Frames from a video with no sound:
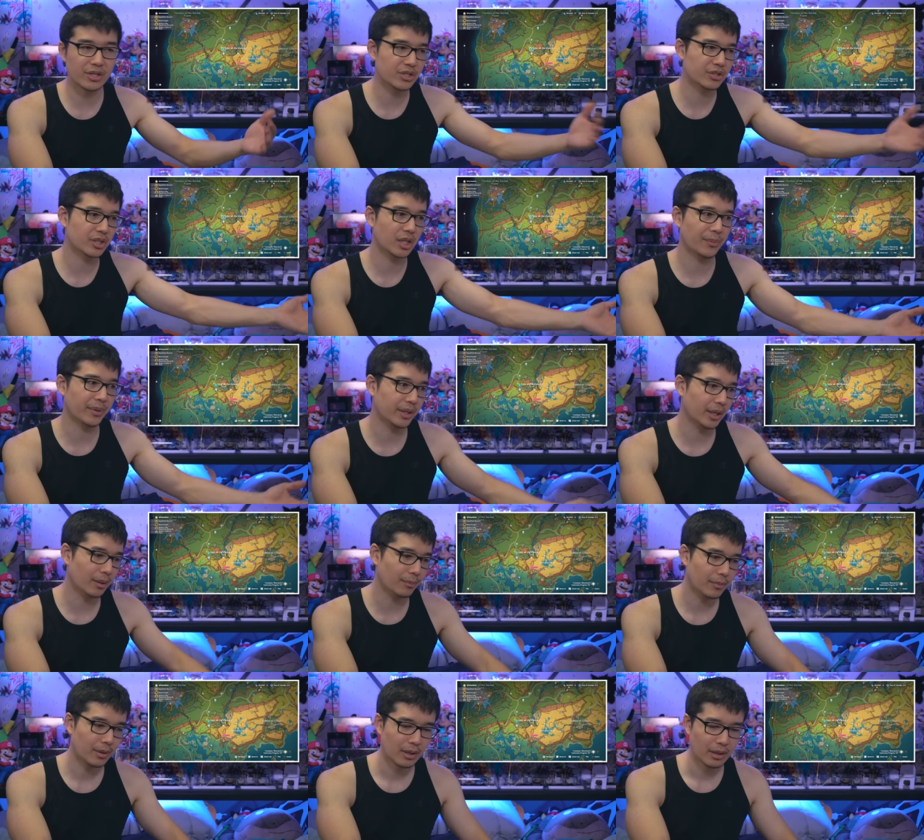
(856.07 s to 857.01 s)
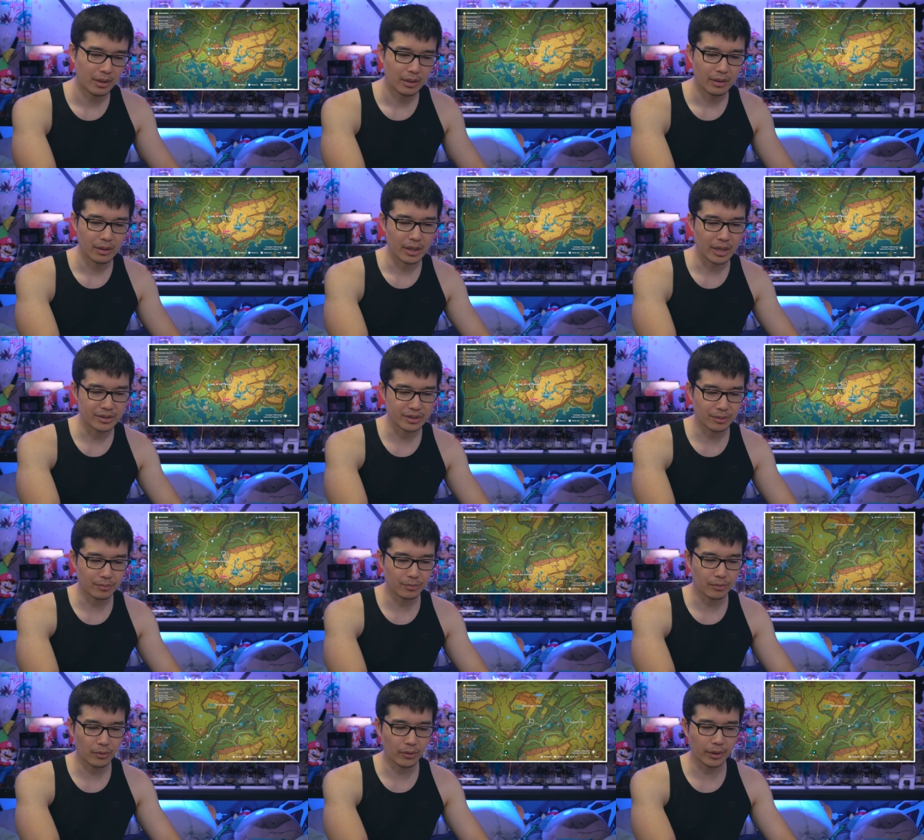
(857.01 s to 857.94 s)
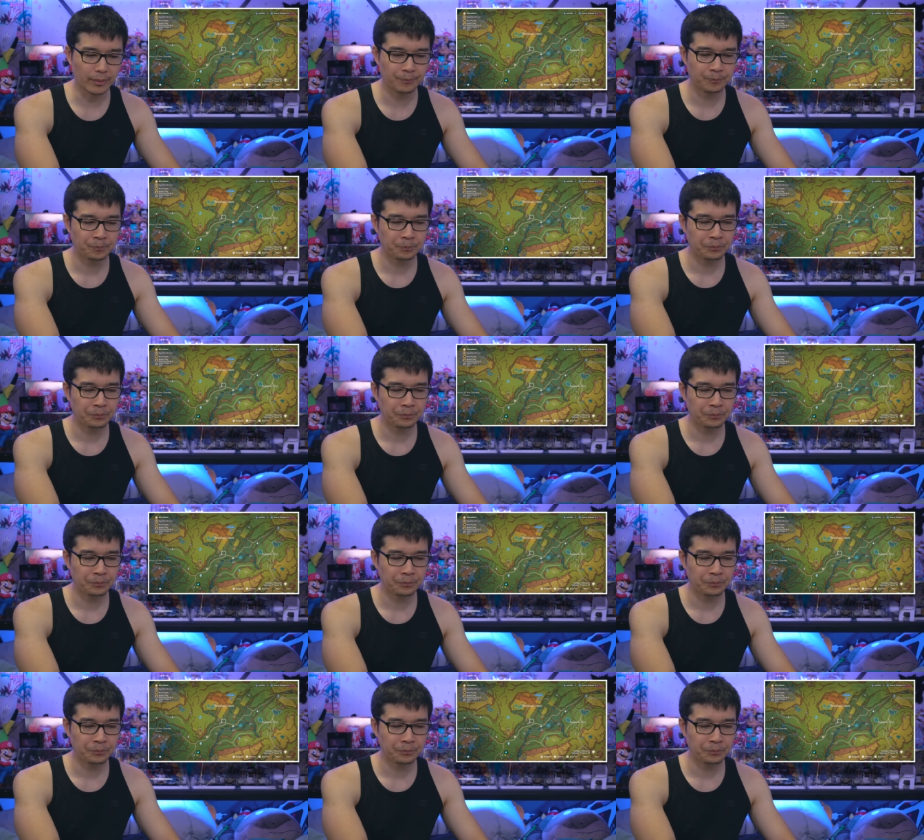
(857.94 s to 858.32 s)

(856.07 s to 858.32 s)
She's coming up at some point.